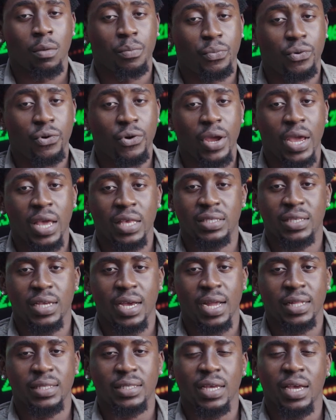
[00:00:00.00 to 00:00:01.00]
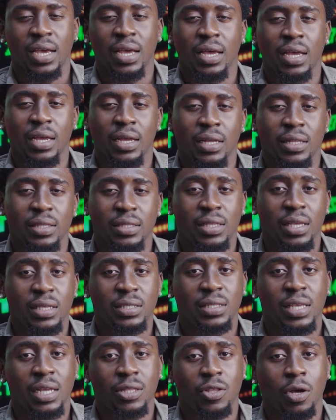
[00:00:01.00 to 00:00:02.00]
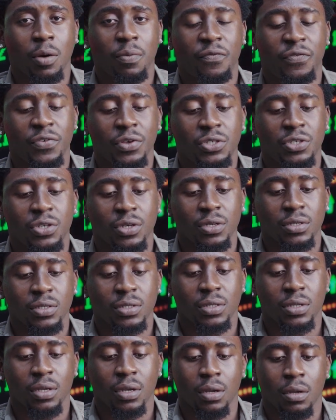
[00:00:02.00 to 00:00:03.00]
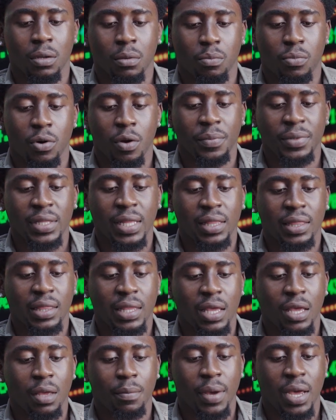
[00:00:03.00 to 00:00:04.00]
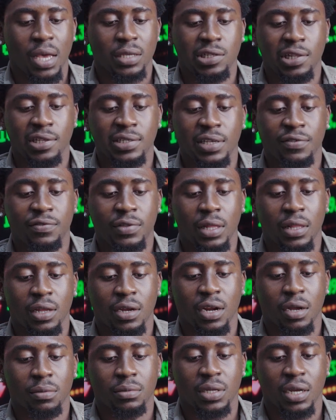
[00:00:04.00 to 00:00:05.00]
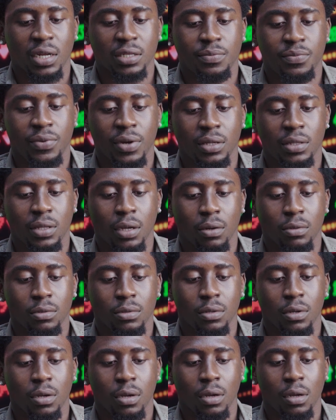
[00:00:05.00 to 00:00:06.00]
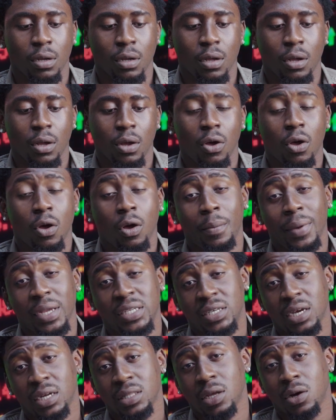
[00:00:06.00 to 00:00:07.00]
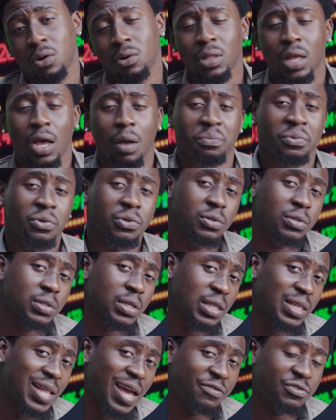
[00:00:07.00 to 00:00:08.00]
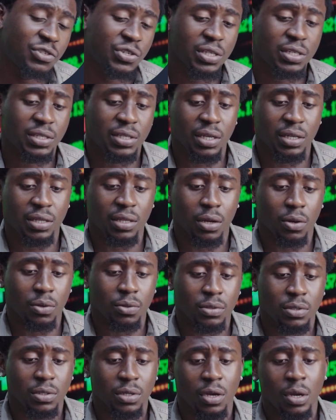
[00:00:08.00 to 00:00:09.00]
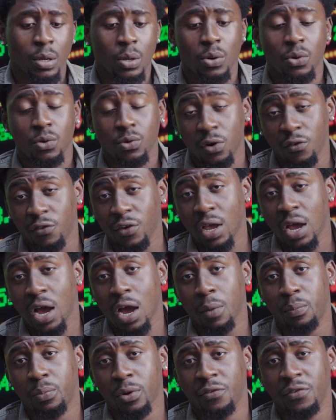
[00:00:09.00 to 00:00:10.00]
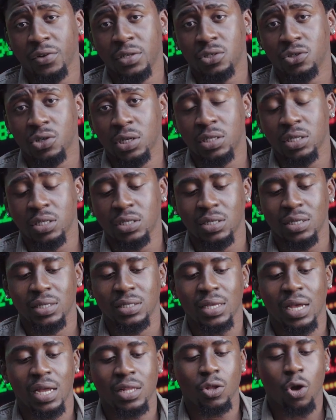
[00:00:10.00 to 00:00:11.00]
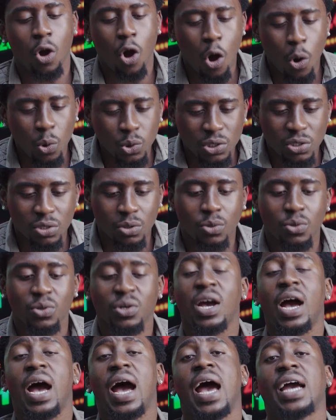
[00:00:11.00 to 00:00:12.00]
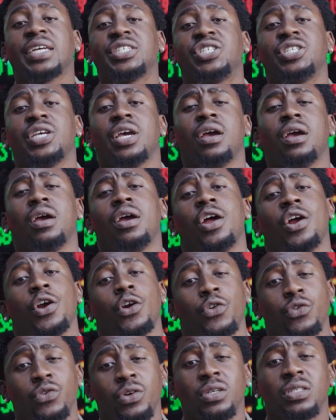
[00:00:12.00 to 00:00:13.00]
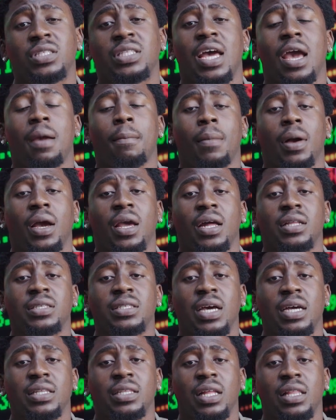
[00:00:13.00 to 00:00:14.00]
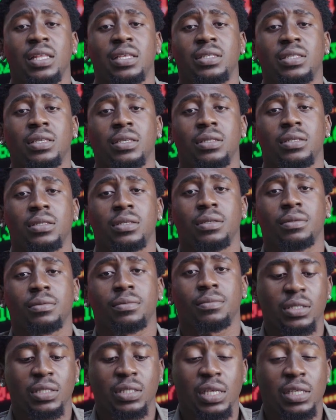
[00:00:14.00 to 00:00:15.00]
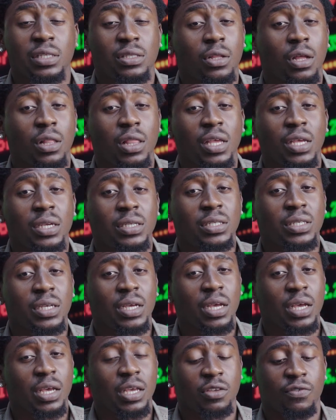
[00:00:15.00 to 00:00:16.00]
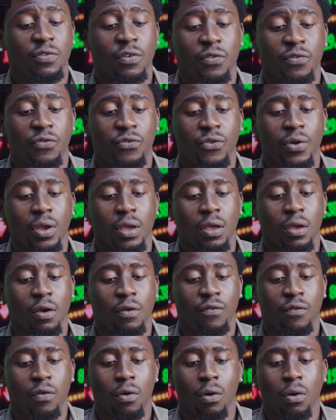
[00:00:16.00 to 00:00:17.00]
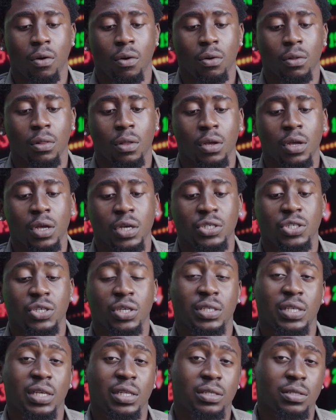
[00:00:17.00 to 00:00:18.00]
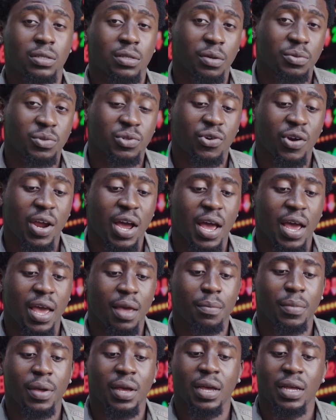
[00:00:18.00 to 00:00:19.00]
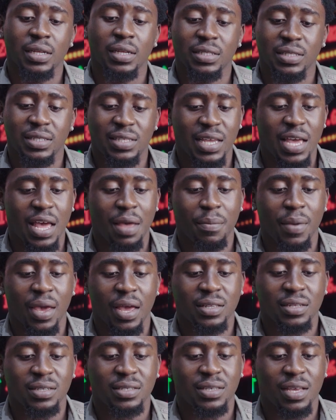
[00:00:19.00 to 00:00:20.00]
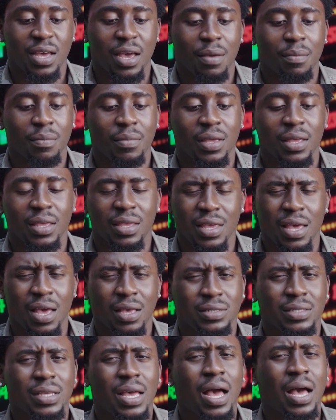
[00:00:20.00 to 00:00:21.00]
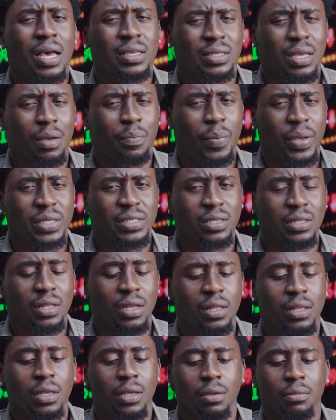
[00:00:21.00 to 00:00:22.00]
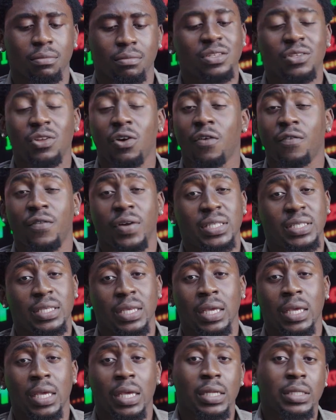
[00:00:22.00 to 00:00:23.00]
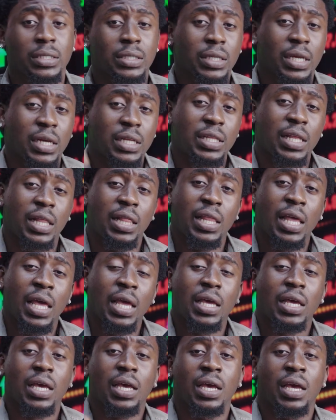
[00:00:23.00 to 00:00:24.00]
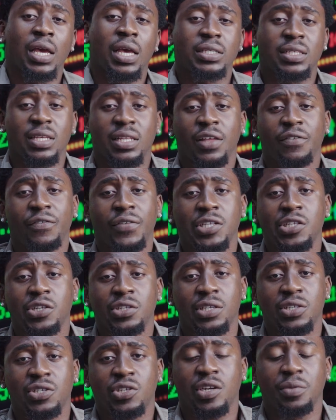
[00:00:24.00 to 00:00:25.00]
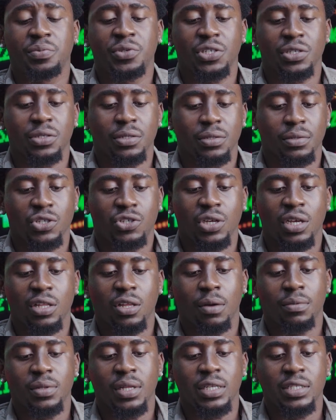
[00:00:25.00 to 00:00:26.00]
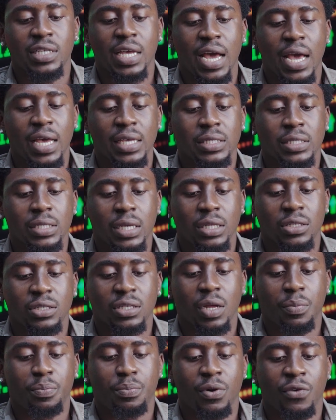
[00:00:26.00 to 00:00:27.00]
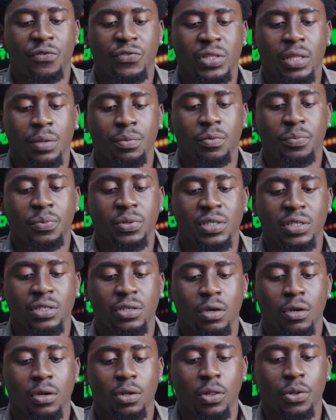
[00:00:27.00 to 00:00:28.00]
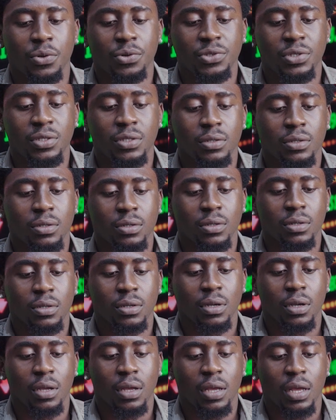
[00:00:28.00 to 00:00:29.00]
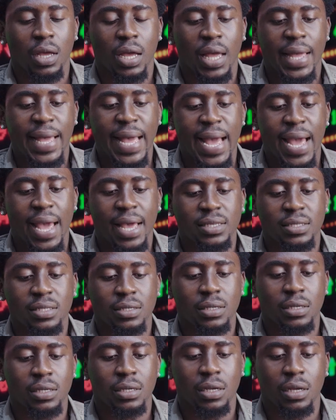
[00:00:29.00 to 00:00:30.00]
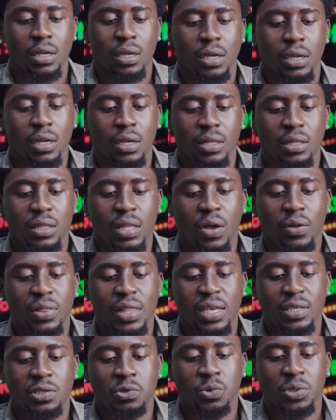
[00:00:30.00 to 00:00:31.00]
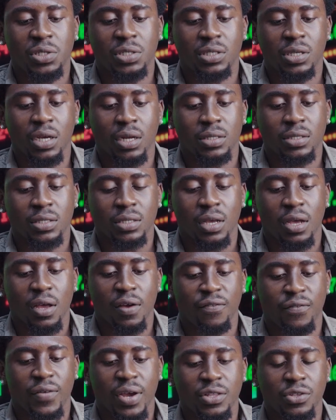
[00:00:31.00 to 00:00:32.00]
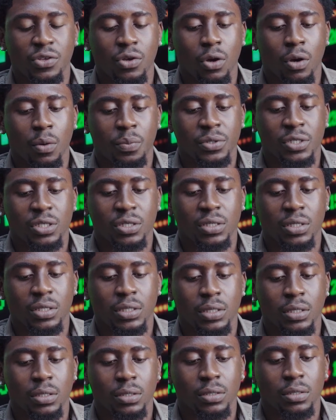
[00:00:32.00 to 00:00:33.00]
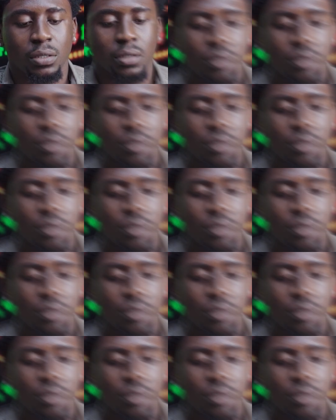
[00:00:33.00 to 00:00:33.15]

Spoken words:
Pro insights. This setup features prominently in my exclusive Telegram chat breakdown. On my channel, I post live trade signals, reveal high profit strategies, and also I share real-time market analysis. This knowledge is for free for all. Just hit subscribe, DM me anytime. Yes, I answer personally. Don't overthink it. The link is in the video description. Trade updates, guys. Another profitable position closed. Guys, now let's switch charts and find new opportunities.